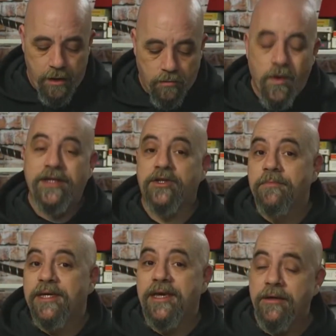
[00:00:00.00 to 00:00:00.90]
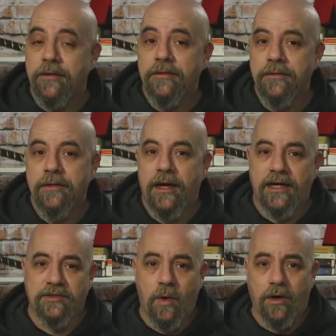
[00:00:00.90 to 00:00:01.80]
Rachel McKinnon,
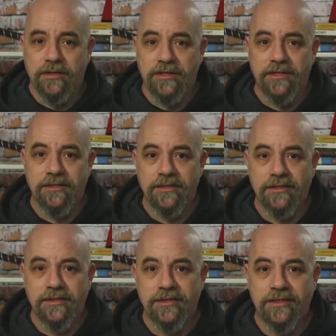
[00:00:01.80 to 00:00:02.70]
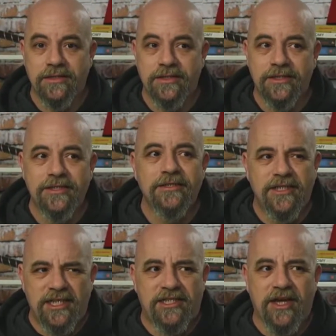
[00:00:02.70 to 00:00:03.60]
as was,
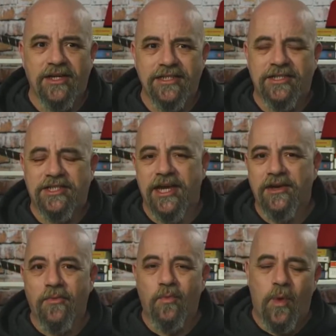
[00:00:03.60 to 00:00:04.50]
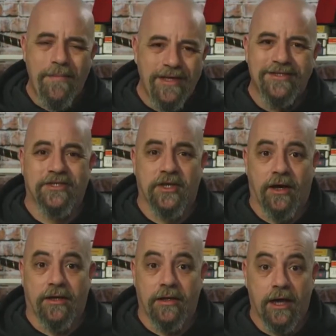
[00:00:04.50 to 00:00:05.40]
decided to take up women's
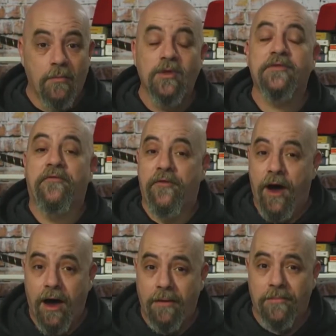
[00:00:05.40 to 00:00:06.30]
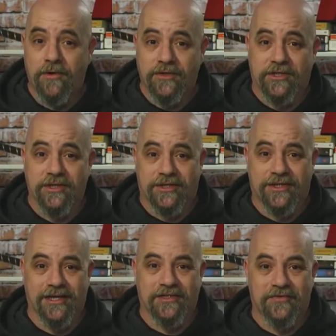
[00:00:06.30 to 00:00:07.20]
cycling and was far more
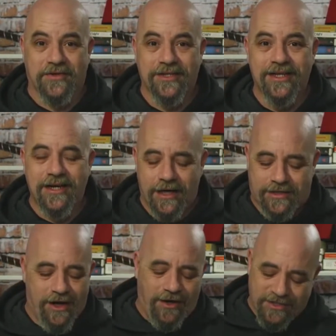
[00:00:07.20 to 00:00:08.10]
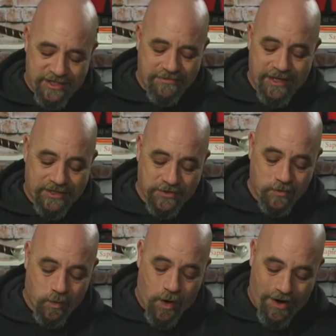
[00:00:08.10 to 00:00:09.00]
successful. I can't
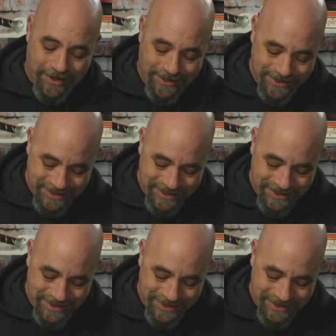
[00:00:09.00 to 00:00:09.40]
imagine why.